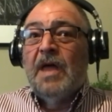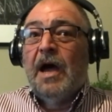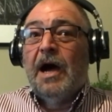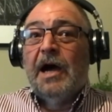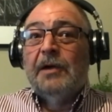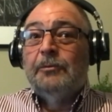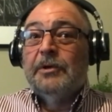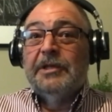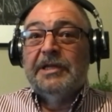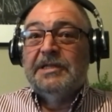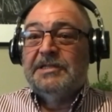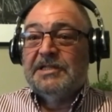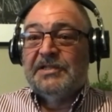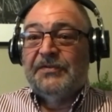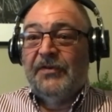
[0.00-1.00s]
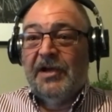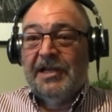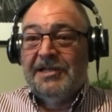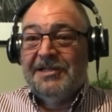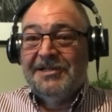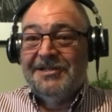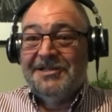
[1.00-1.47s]
I really just
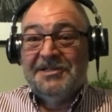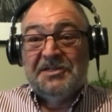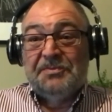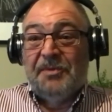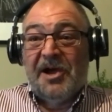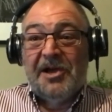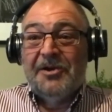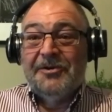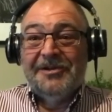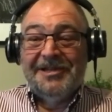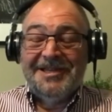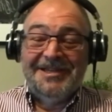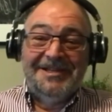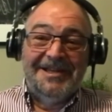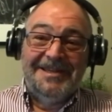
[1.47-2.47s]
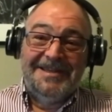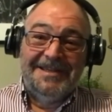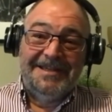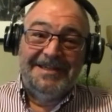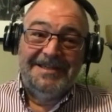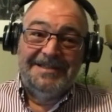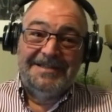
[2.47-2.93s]
find it inspiring, and I
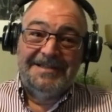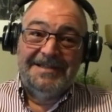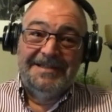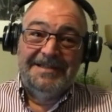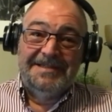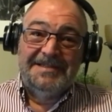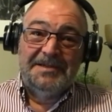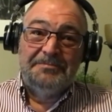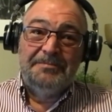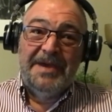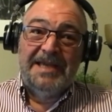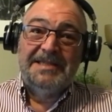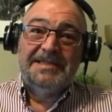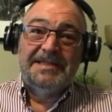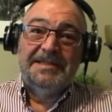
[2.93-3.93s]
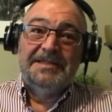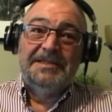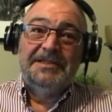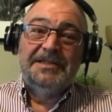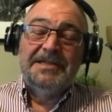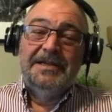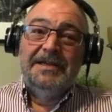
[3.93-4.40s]
think it, it's a
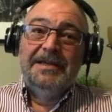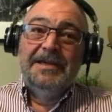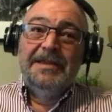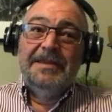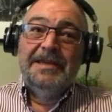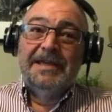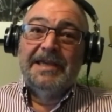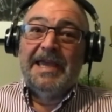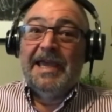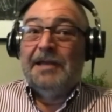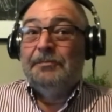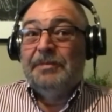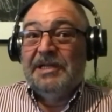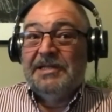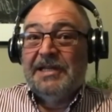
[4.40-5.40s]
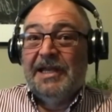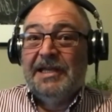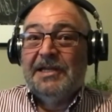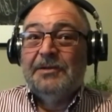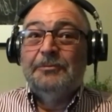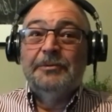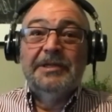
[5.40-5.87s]
message that can be
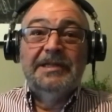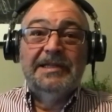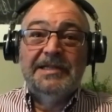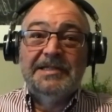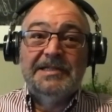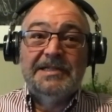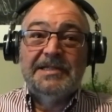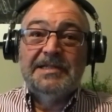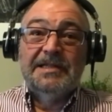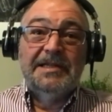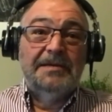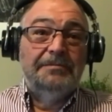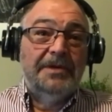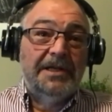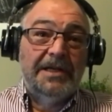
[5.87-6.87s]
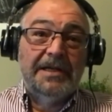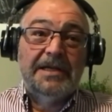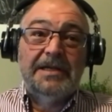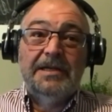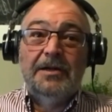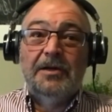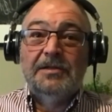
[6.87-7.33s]
taken religiously, but it
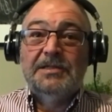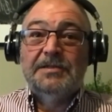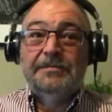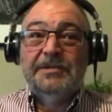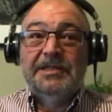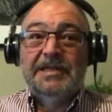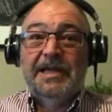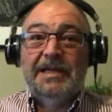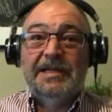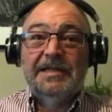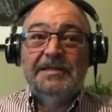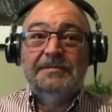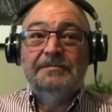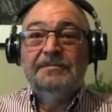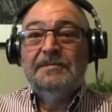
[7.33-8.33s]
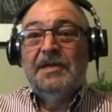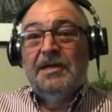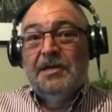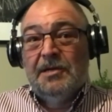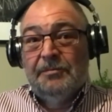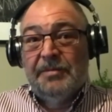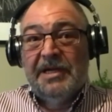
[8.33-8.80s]
can also be taken
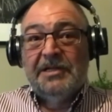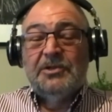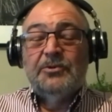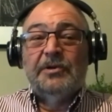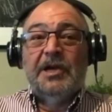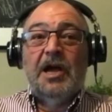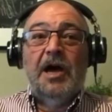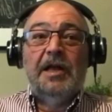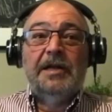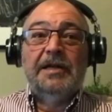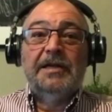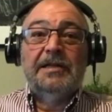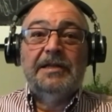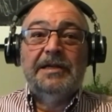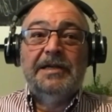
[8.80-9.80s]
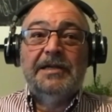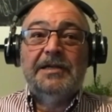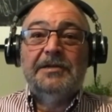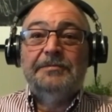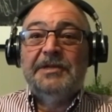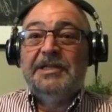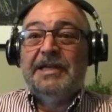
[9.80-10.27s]
patriotically. It
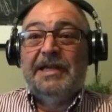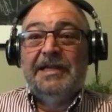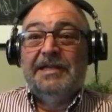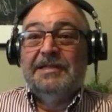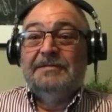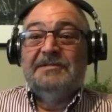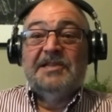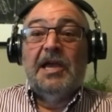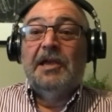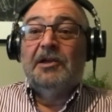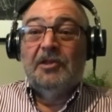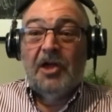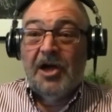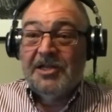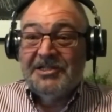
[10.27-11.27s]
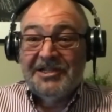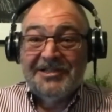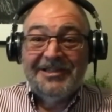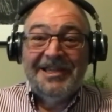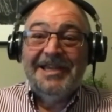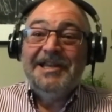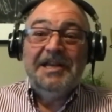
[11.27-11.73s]
could be taken
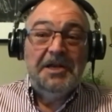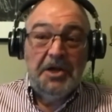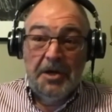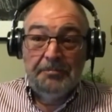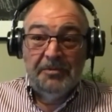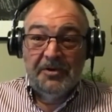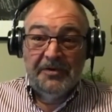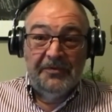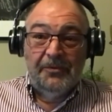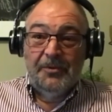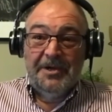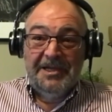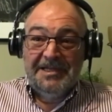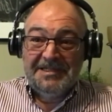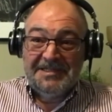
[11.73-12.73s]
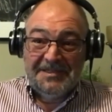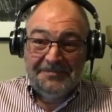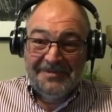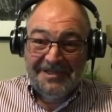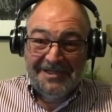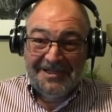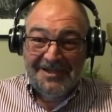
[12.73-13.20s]
psychologically, any number of ways,
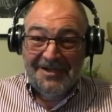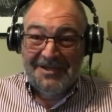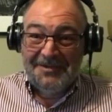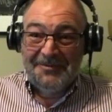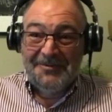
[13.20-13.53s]
depending on